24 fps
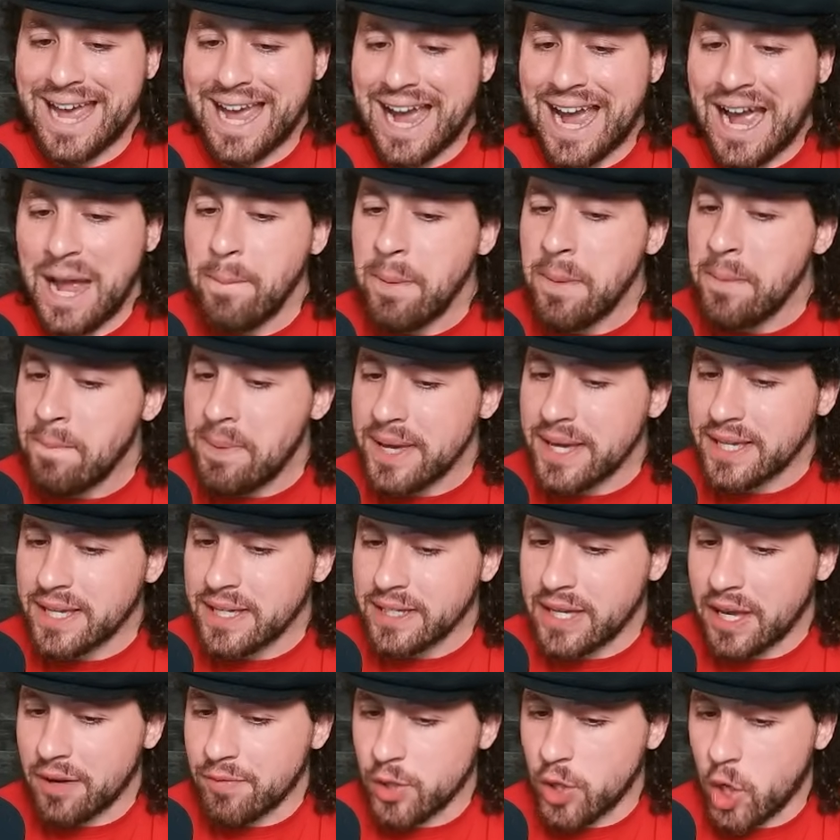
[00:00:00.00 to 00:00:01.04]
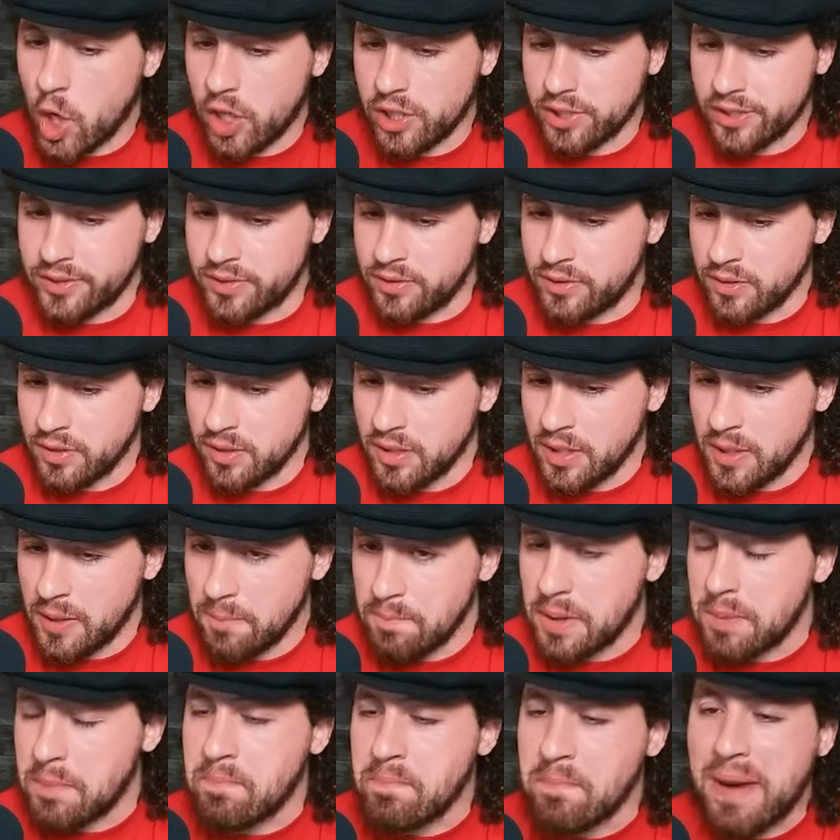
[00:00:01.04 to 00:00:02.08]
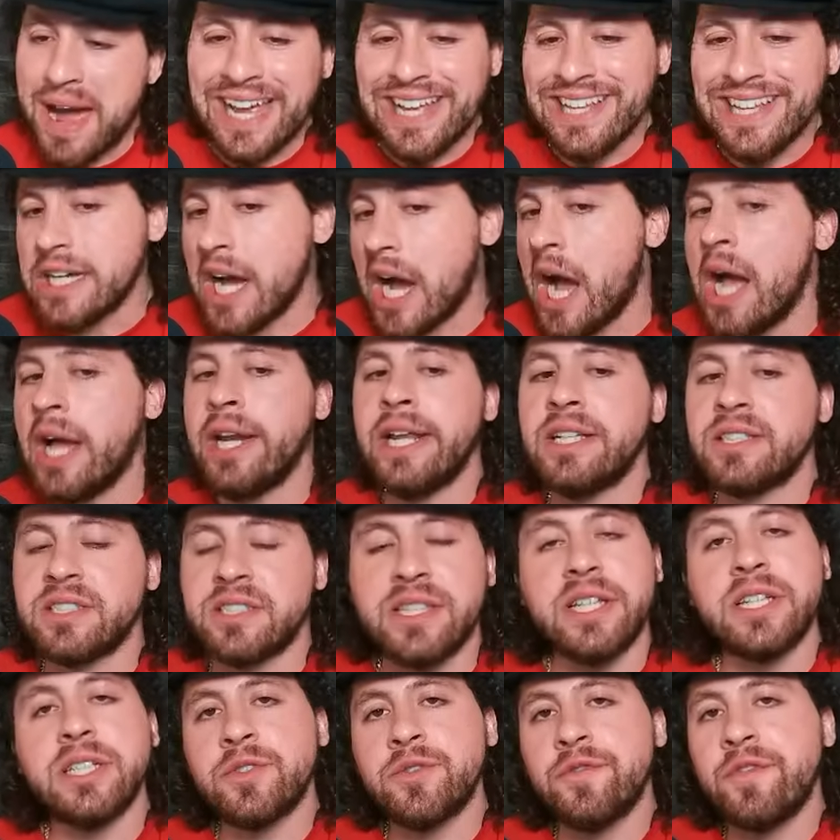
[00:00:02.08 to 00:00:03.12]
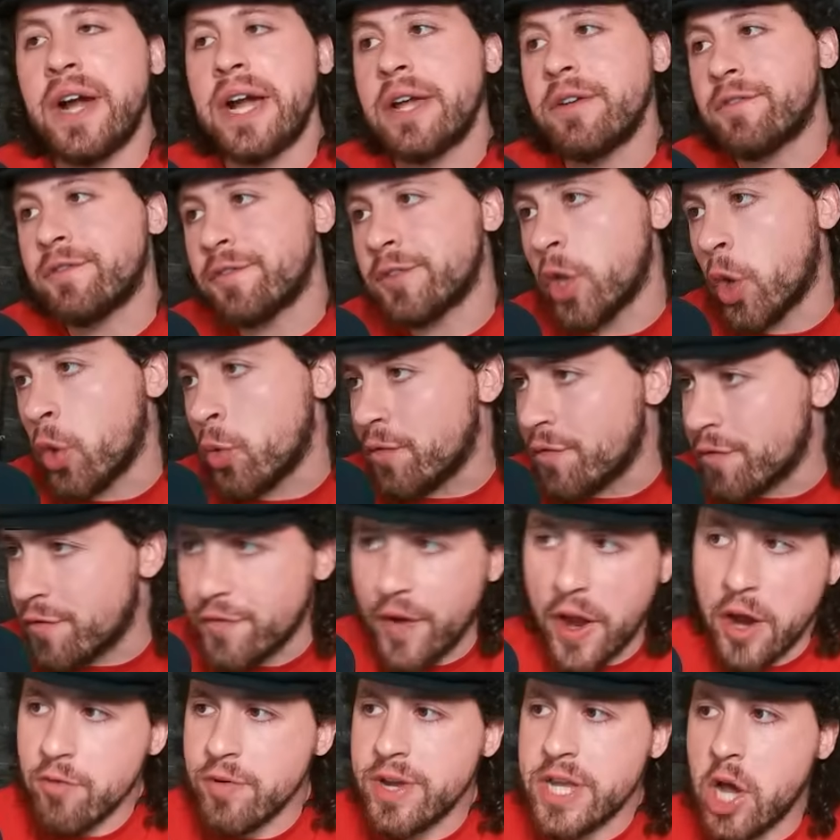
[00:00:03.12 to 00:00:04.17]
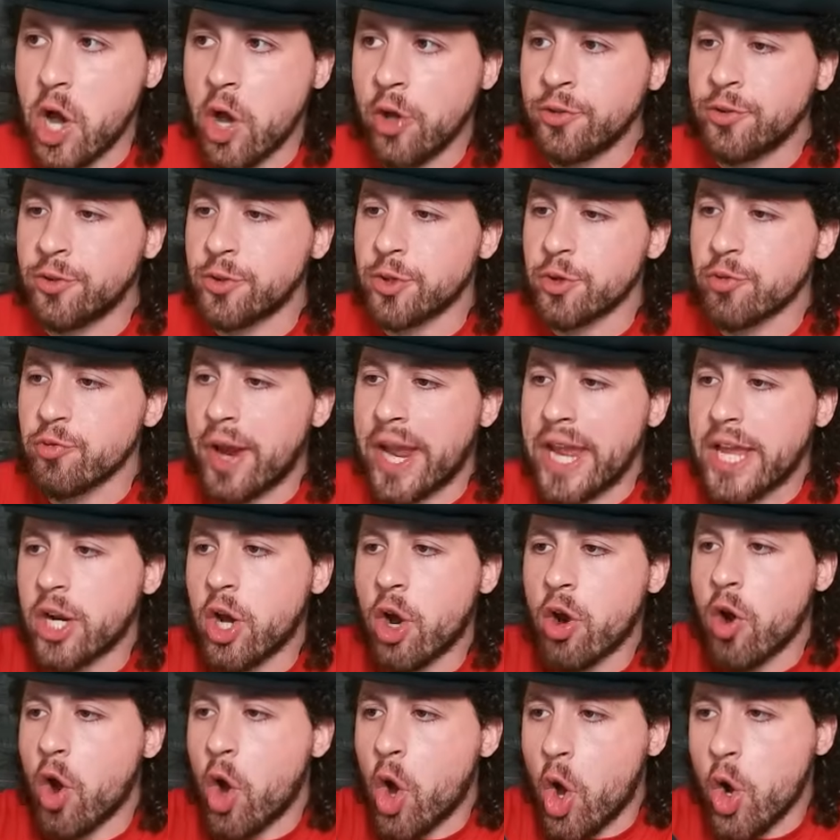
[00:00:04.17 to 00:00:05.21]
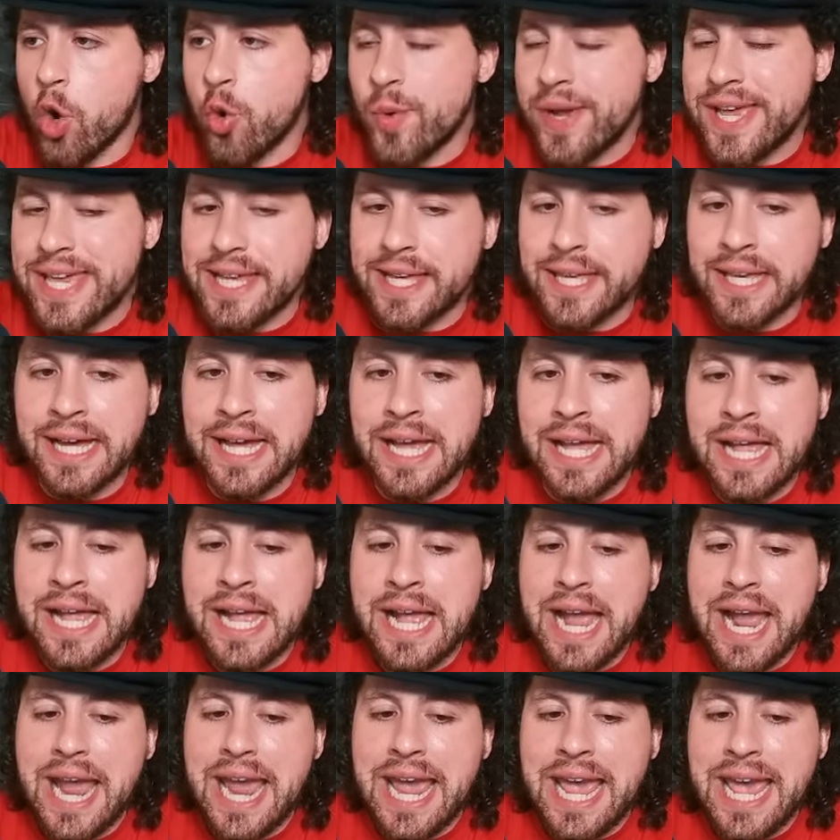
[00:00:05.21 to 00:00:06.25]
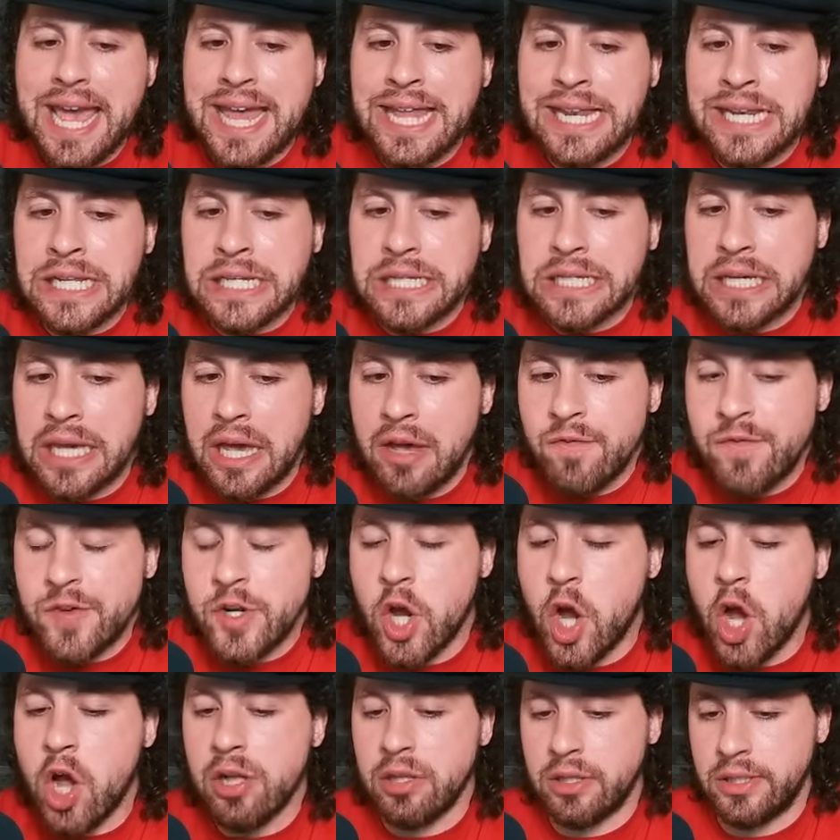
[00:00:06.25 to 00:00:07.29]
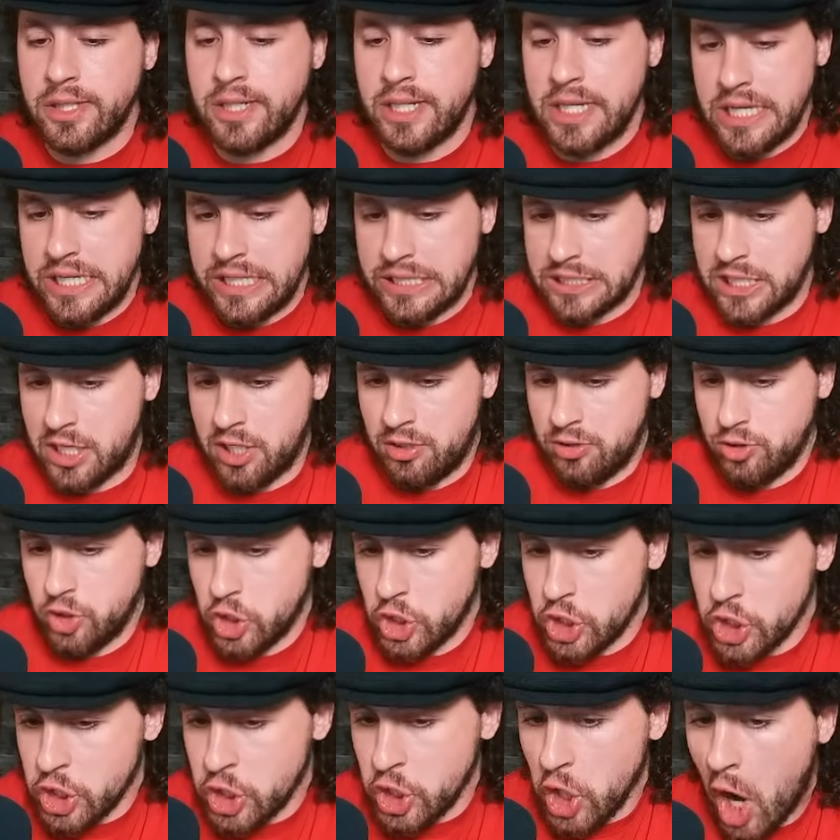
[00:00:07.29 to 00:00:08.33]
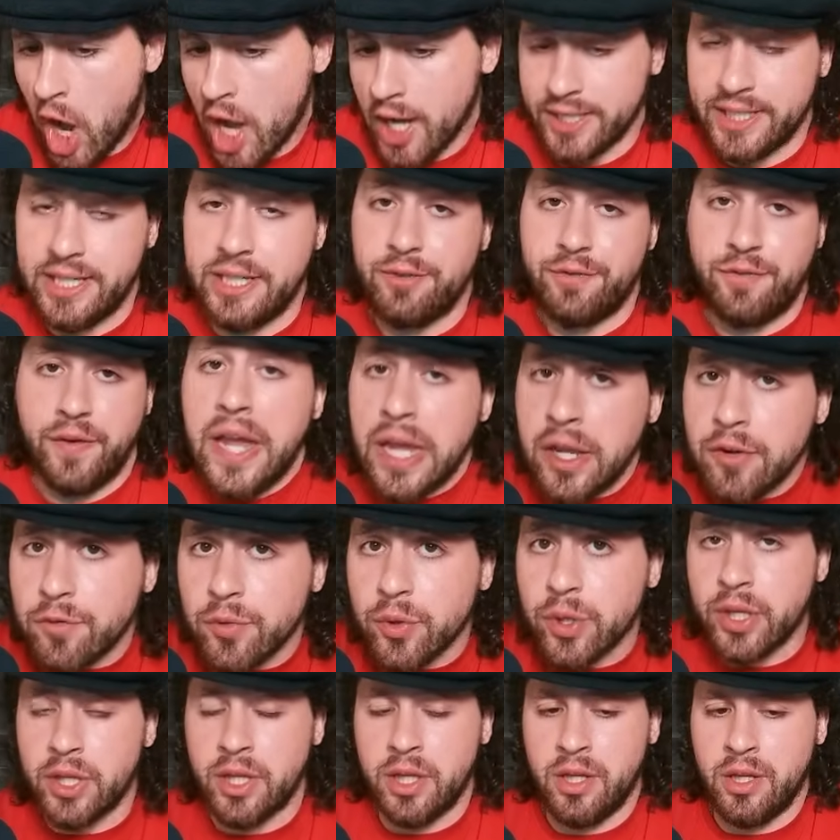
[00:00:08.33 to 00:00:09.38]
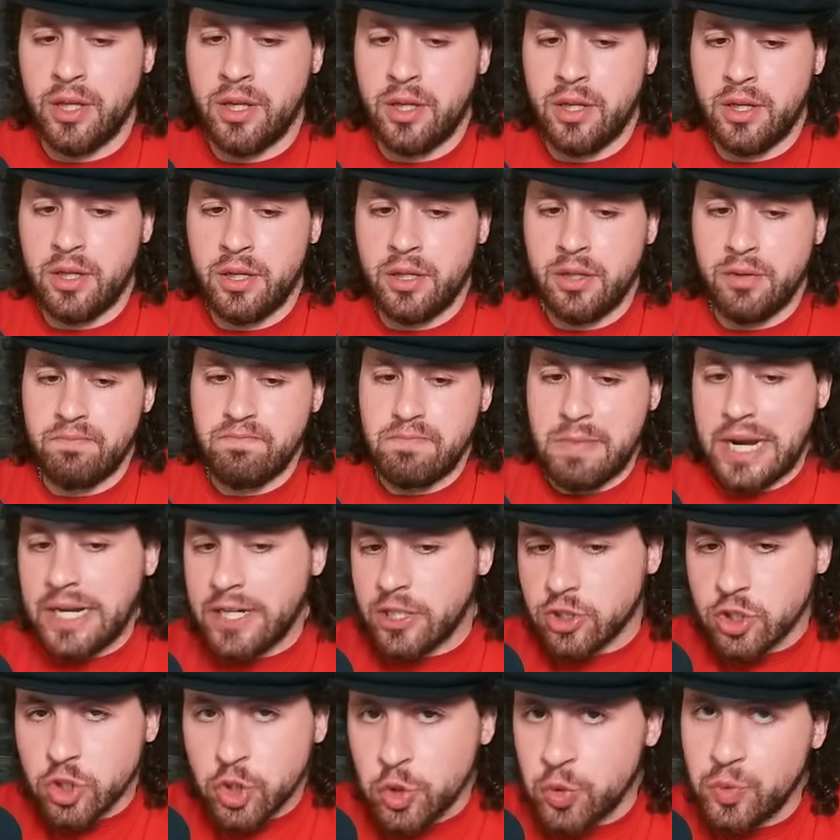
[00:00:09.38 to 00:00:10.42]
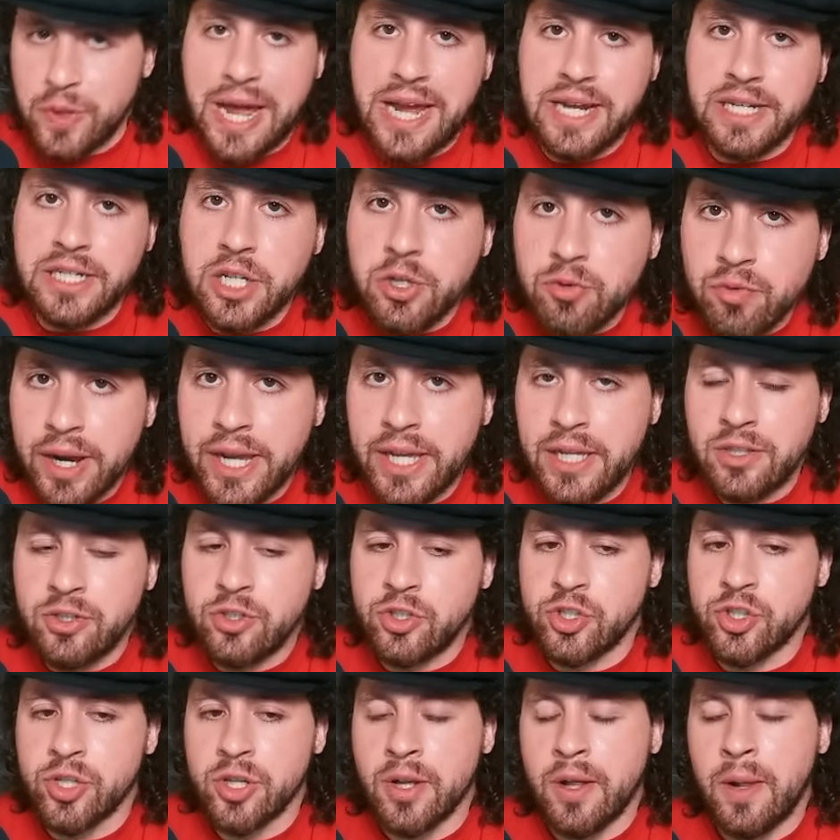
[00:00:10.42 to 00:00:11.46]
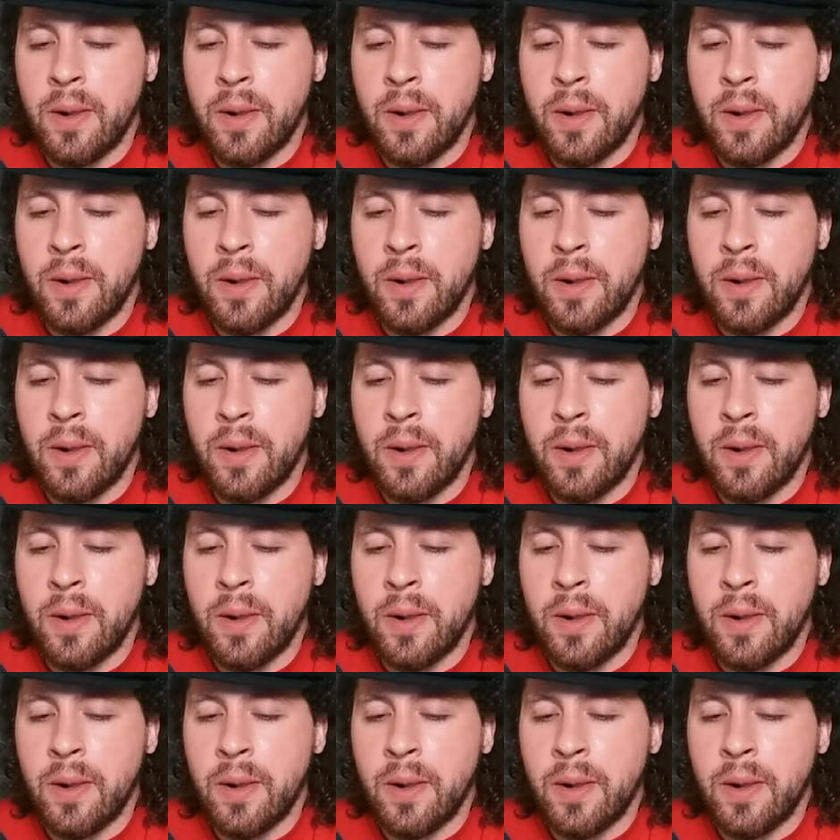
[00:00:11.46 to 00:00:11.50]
I've been picking Kevin Holland, but my God, has this fight flown very under the radar all week. And Kevin Holland is a chalky favorite. Minus 290 range.